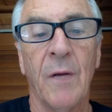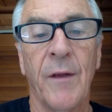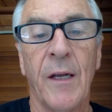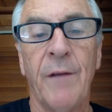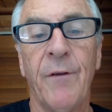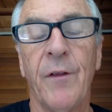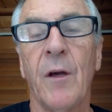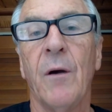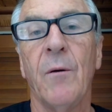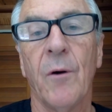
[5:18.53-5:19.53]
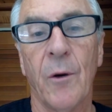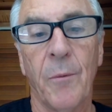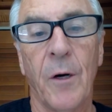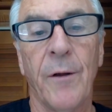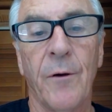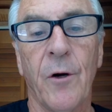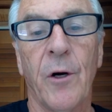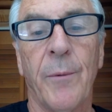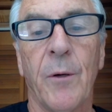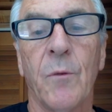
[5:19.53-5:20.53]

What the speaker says: that even though her brother, Herbert,